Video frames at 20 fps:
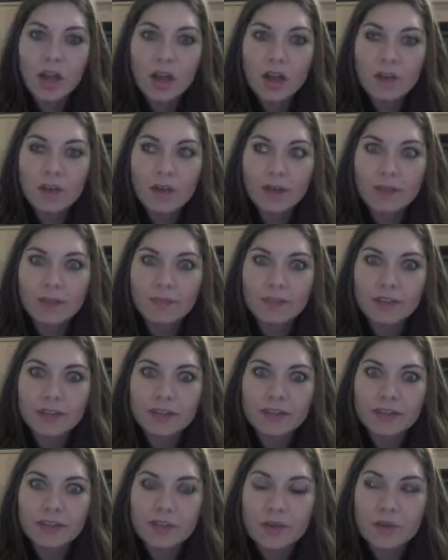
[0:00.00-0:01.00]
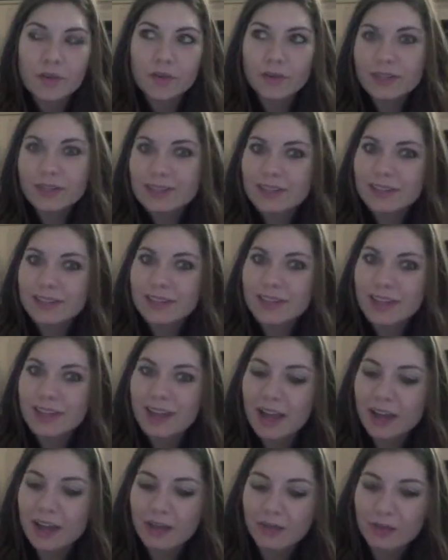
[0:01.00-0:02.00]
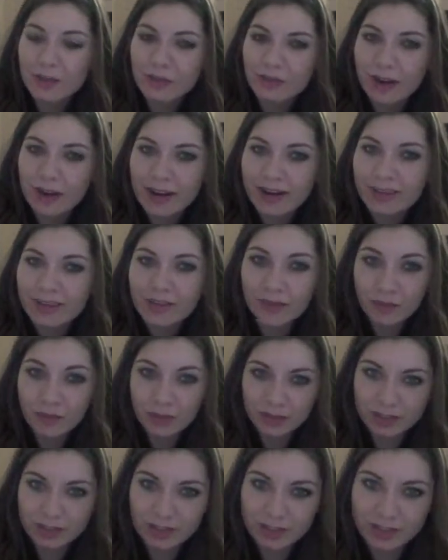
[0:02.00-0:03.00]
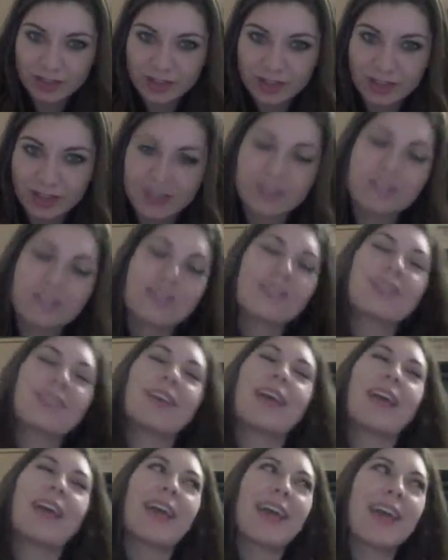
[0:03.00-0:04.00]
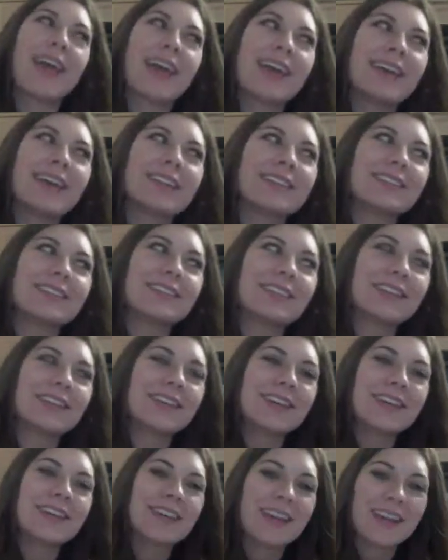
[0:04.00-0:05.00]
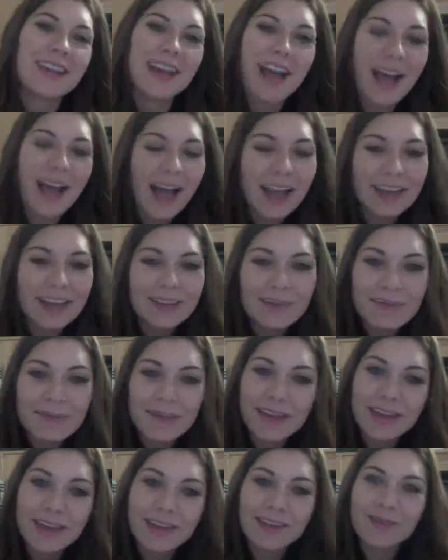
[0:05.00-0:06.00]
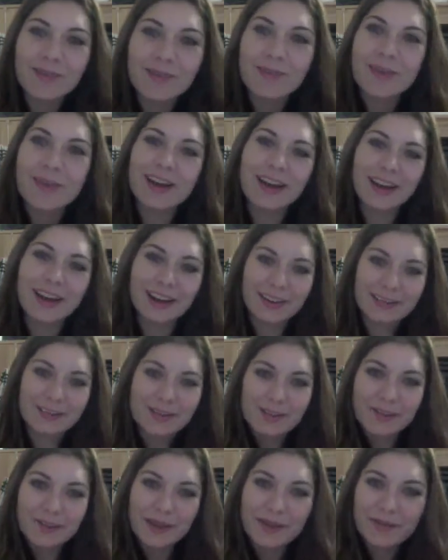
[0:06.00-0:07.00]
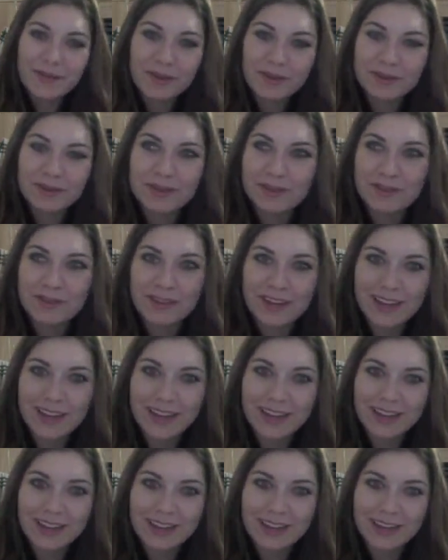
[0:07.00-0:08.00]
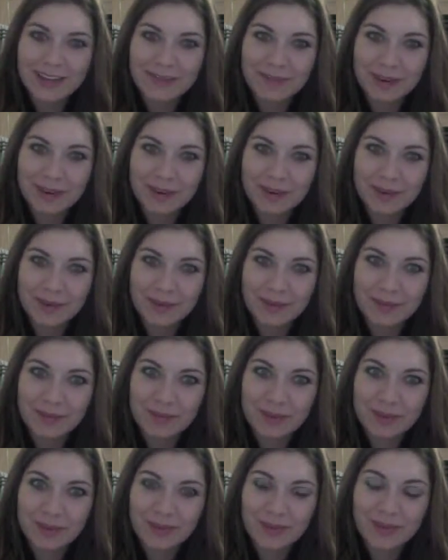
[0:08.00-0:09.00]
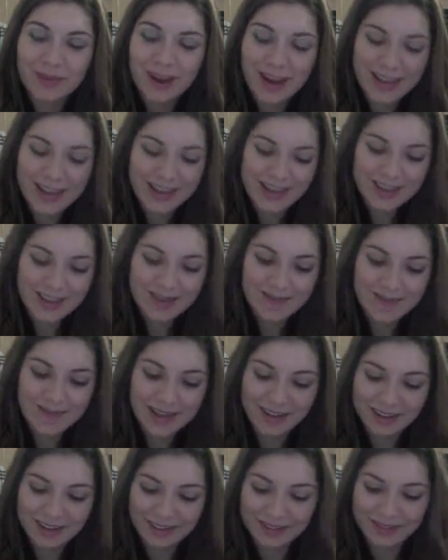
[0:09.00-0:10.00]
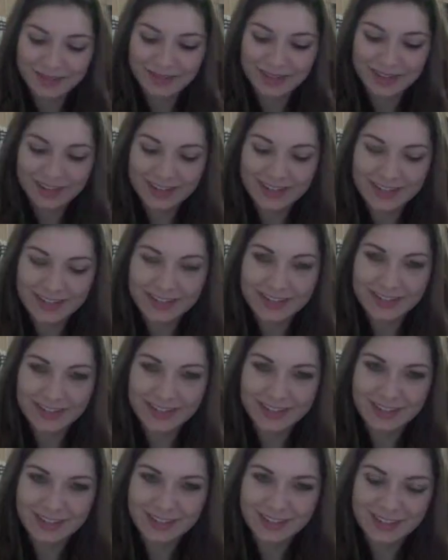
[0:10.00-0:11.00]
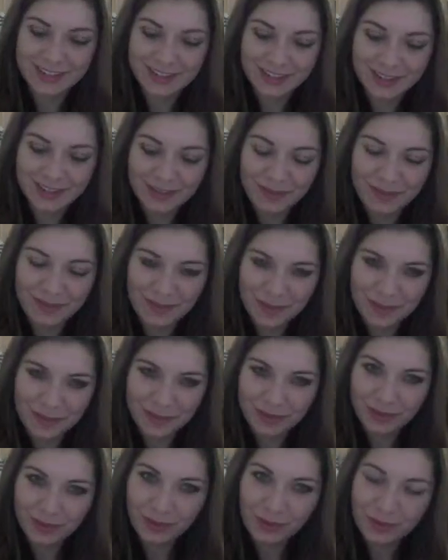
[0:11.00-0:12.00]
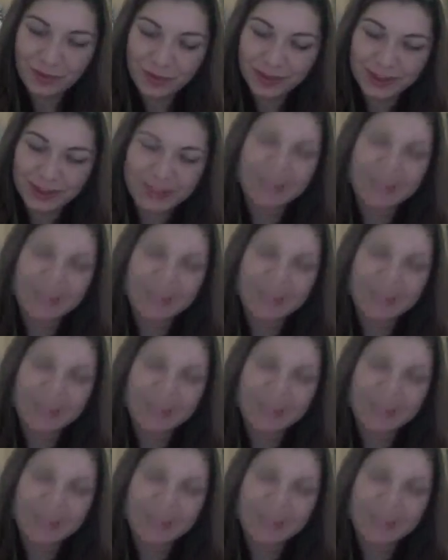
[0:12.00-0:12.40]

Okay, so recently I reread The Fault in Our Stars, and I may or may not have spent most of the day in my dorm crying about it because it's just such a beautiful book,